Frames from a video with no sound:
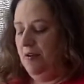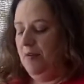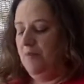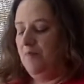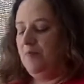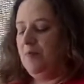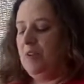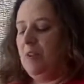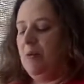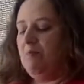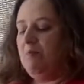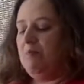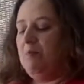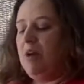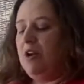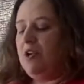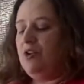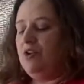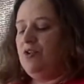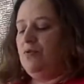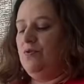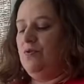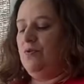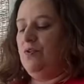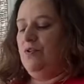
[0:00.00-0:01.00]
the
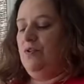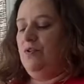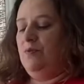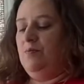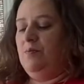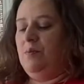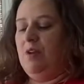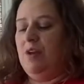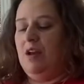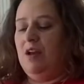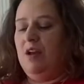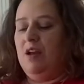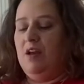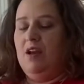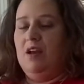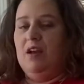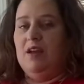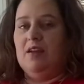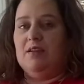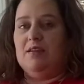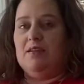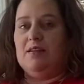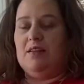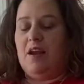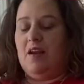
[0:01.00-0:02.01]
mushroom
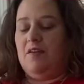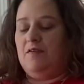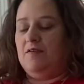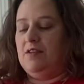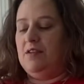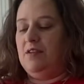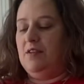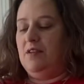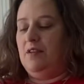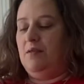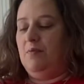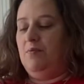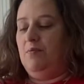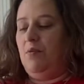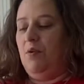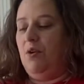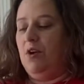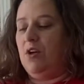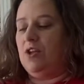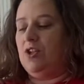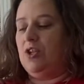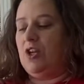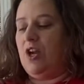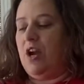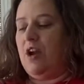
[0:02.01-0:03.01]
stuffed
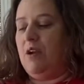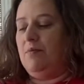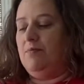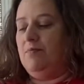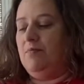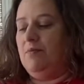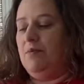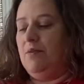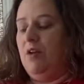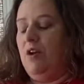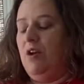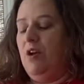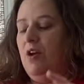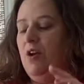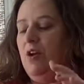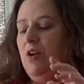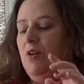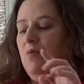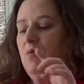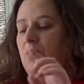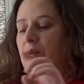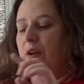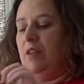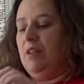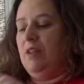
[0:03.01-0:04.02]
pork chop
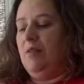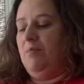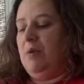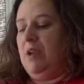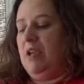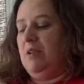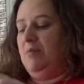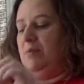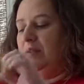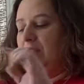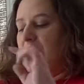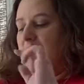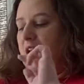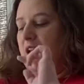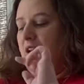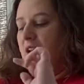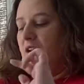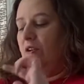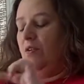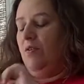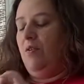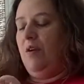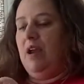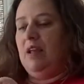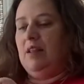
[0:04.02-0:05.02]
with the baked
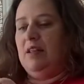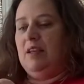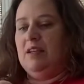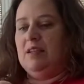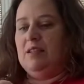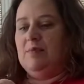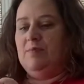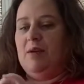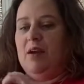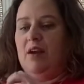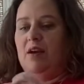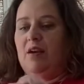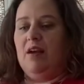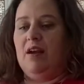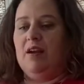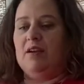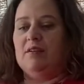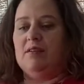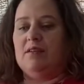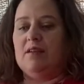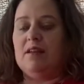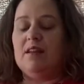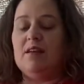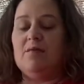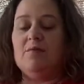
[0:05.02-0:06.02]
potato and the
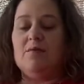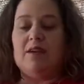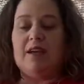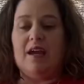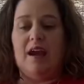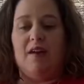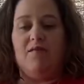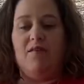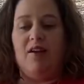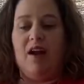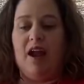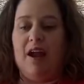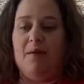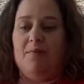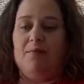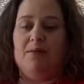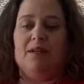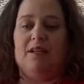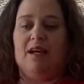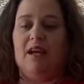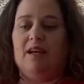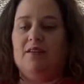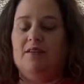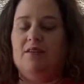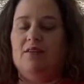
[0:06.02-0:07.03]
asparagus. And then we have our
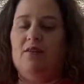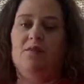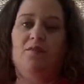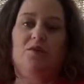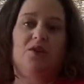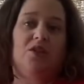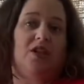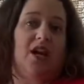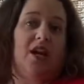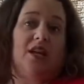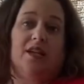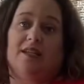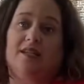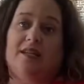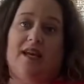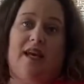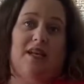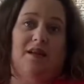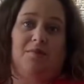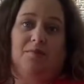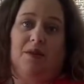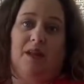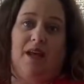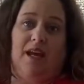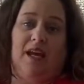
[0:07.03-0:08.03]
appetizer, which I just had
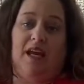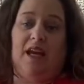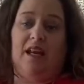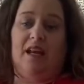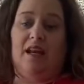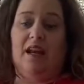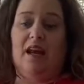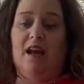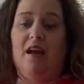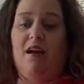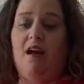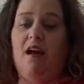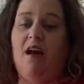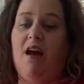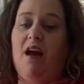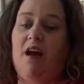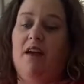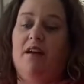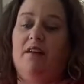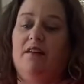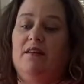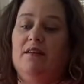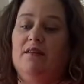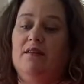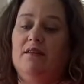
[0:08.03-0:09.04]
to plate
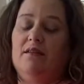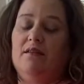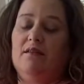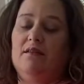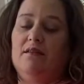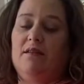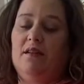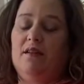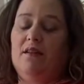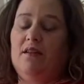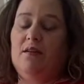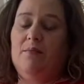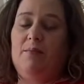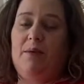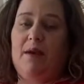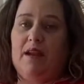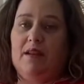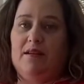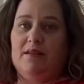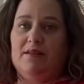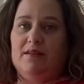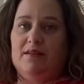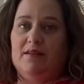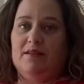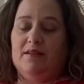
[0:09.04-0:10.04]
on a little
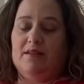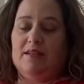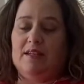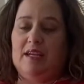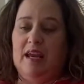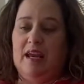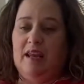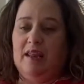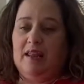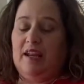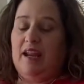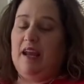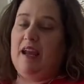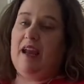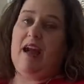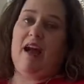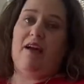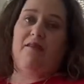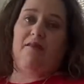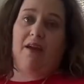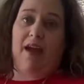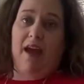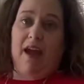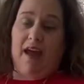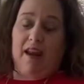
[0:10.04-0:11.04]
pedestal stand that I
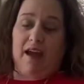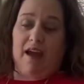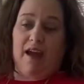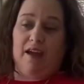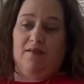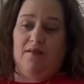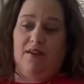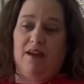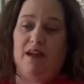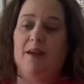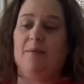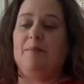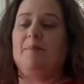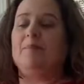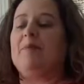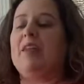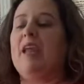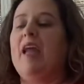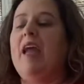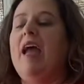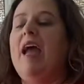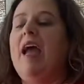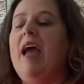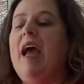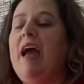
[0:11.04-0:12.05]
got at Hy-Vee,
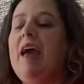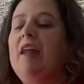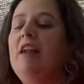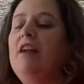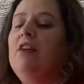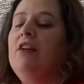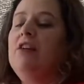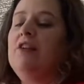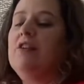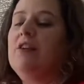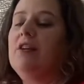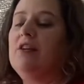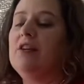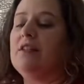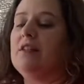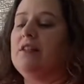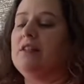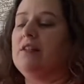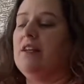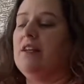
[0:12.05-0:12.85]
and our desserts,